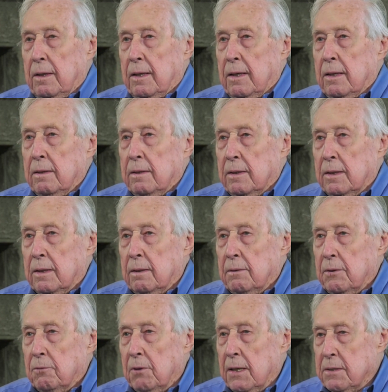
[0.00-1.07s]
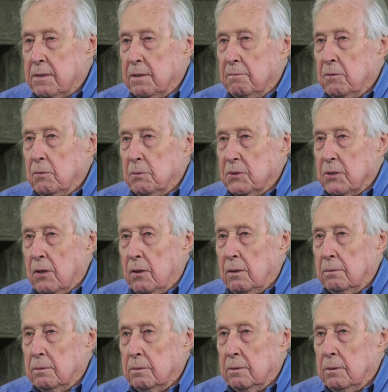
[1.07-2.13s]
And the rest of it was
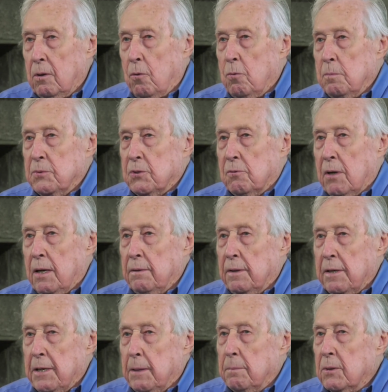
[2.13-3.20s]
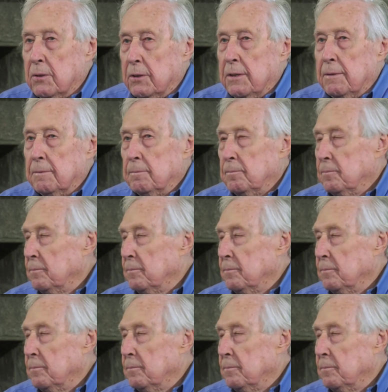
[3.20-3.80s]
all homes around the neighborhood.